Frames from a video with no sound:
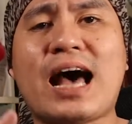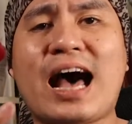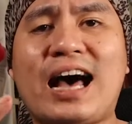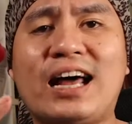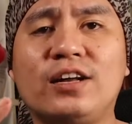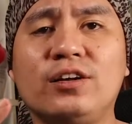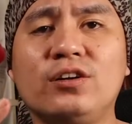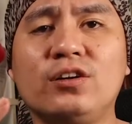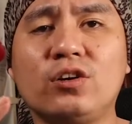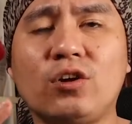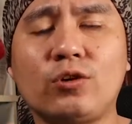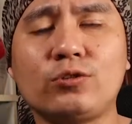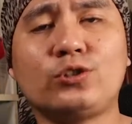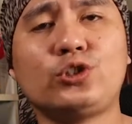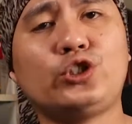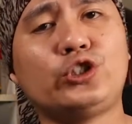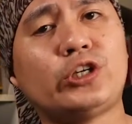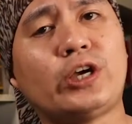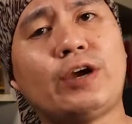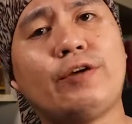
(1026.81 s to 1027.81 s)
are not
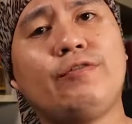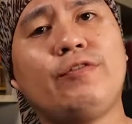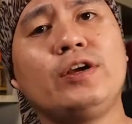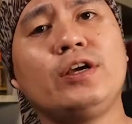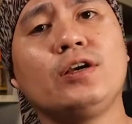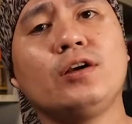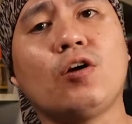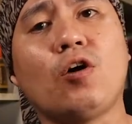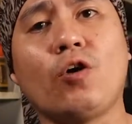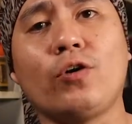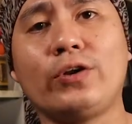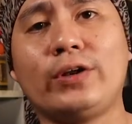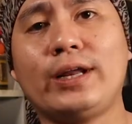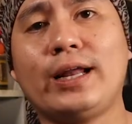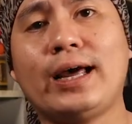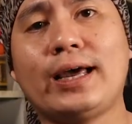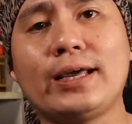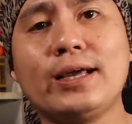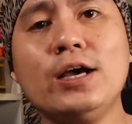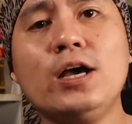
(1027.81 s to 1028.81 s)
sharing
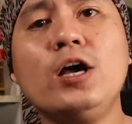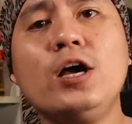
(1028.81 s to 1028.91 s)
online.